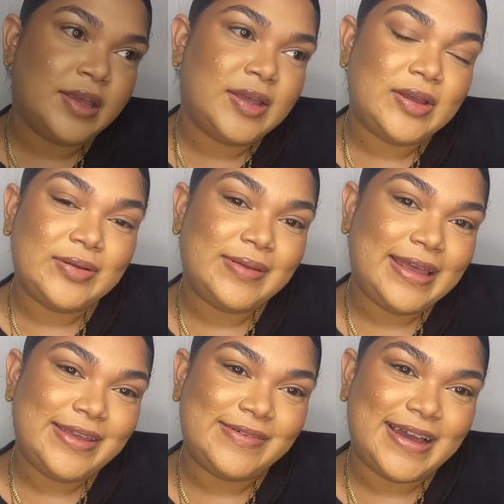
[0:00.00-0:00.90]
Okay, you
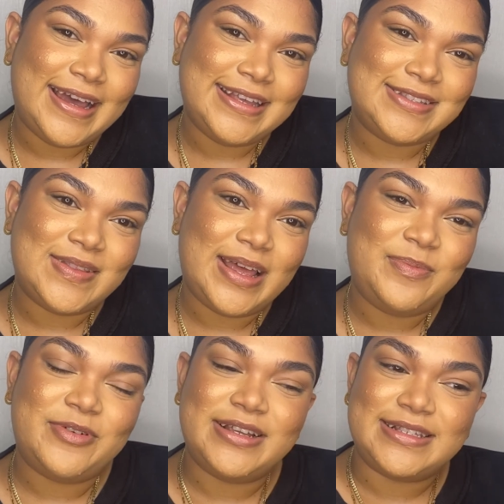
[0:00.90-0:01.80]
guys, so that
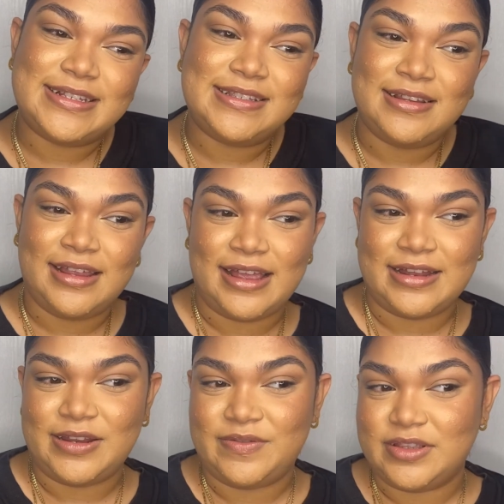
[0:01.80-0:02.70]
brings us to the end of
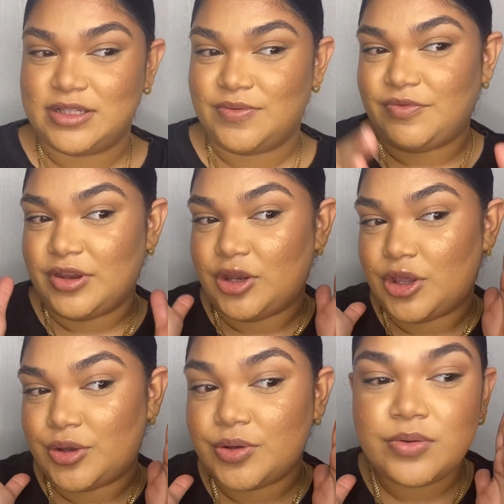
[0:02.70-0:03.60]
this
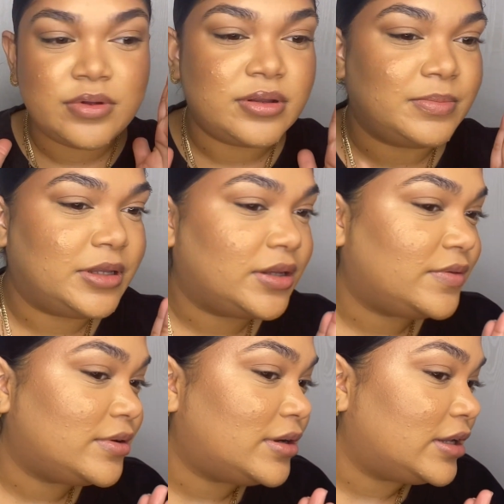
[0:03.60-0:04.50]
video. Let me give you
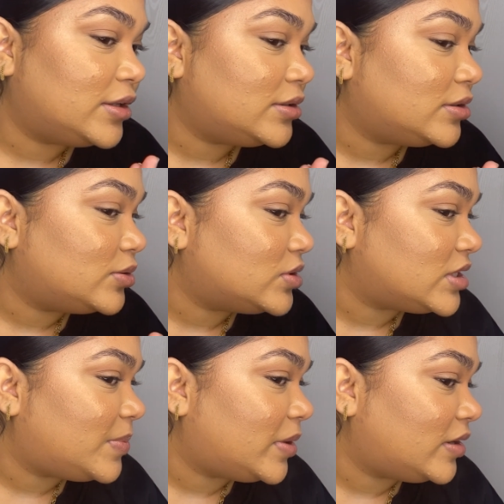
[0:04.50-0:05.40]
all a close-up
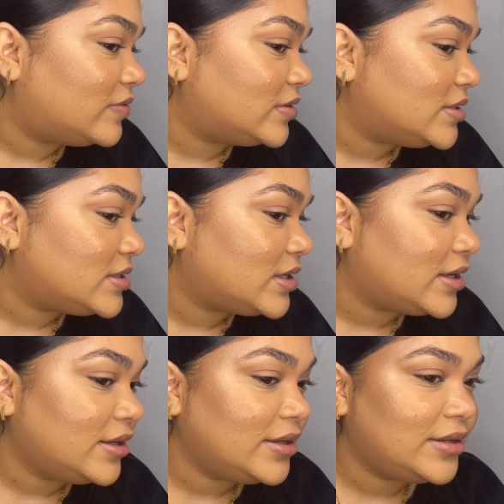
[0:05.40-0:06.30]
of the
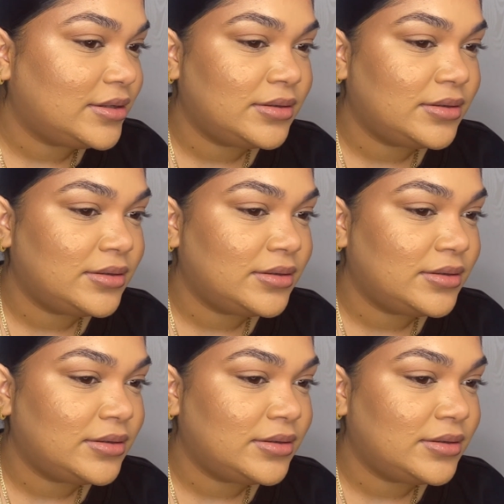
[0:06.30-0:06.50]
skin.